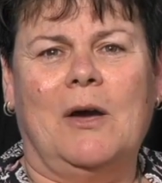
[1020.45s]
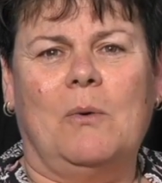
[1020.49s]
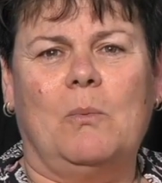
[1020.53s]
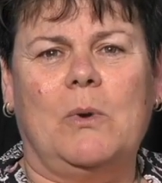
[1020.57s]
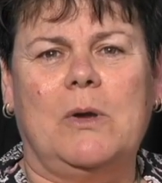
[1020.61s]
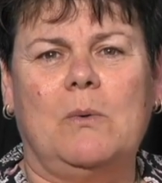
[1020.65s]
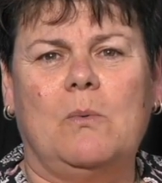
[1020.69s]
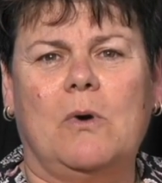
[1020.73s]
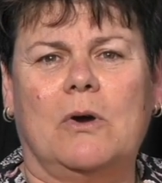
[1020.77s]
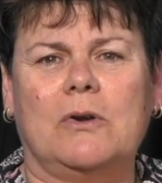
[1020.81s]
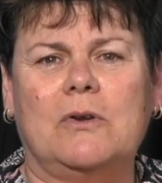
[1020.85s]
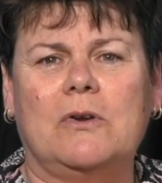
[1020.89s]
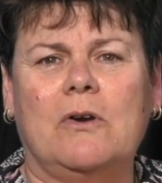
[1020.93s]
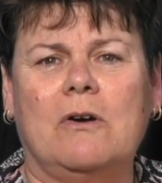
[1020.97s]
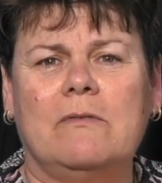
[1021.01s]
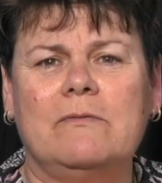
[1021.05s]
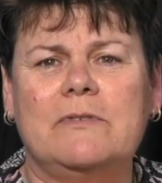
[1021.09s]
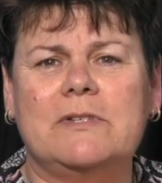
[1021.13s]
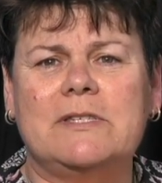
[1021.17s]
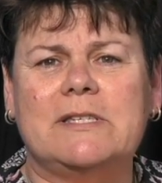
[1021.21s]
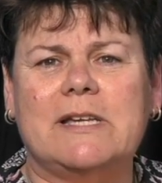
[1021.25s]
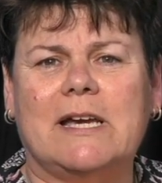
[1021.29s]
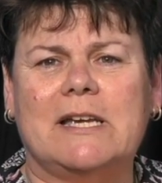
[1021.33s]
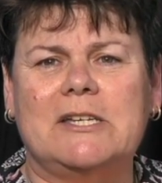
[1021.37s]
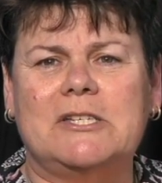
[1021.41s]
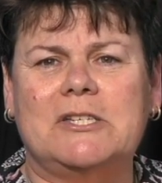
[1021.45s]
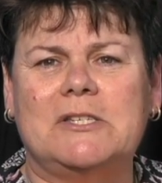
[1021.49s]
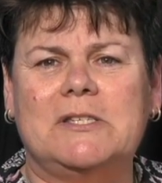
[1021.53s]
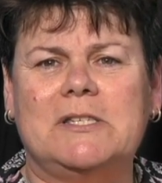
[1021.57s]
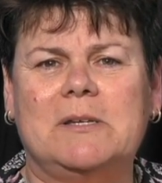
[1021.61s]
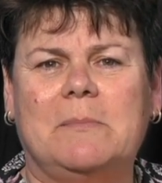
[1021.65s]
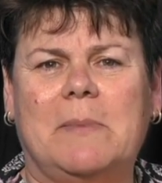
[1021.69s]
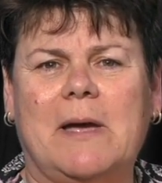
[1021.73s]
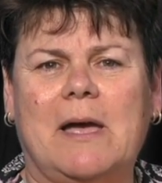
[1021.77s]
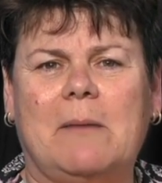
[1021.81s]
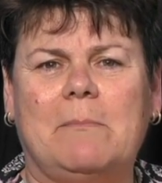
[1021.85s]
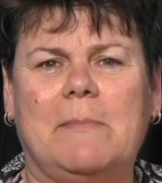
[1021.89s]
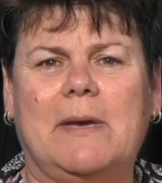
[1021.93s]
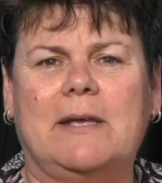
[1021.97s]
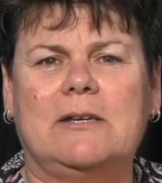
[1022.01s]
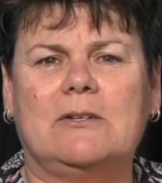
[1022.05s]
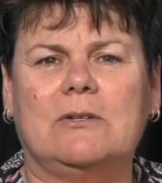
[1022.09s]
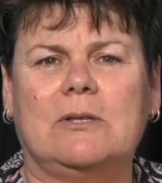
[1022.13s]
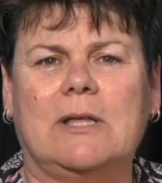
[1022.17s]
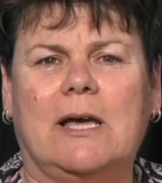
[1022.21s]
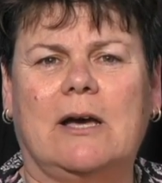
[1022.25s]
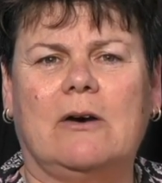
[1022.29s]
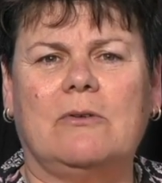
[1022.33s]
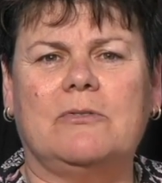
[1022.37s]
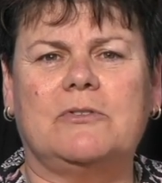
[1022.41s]
We want conversations about
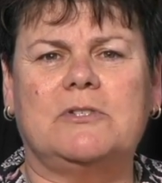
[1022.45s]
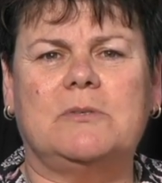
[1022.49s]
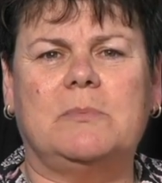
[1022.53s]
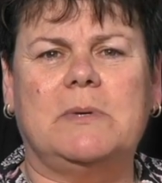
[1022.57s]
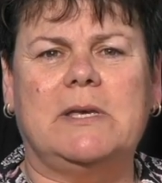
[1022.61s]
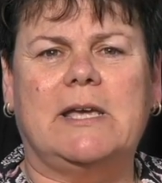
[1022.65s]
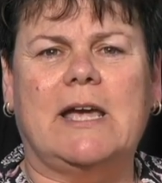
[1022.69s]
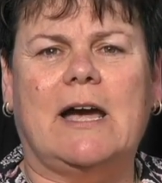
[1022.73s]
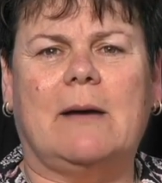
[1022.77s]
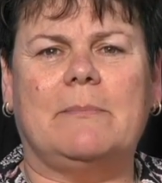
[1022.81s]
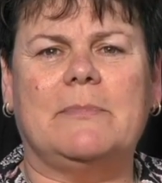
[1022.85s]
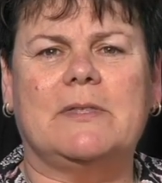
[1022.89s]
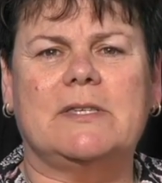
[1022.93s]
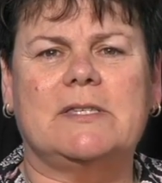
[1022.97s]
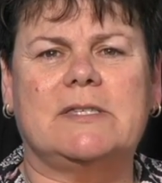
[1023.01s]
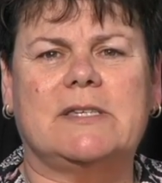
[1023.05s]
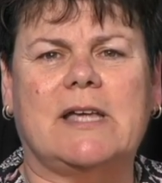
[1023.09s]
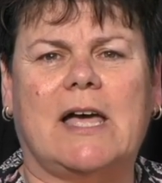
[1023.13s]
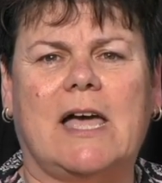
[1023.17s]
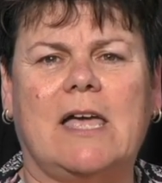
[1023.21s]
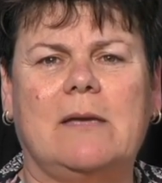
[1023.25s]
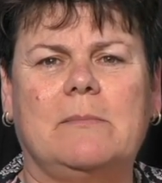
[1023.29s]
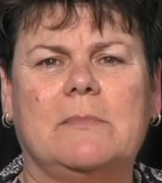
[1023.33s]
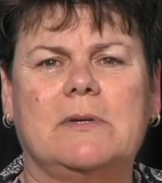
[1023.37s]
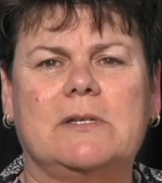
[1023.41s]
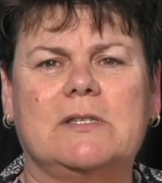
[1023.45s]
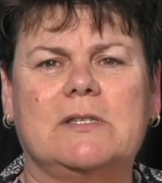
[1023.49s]
mental health to become the same as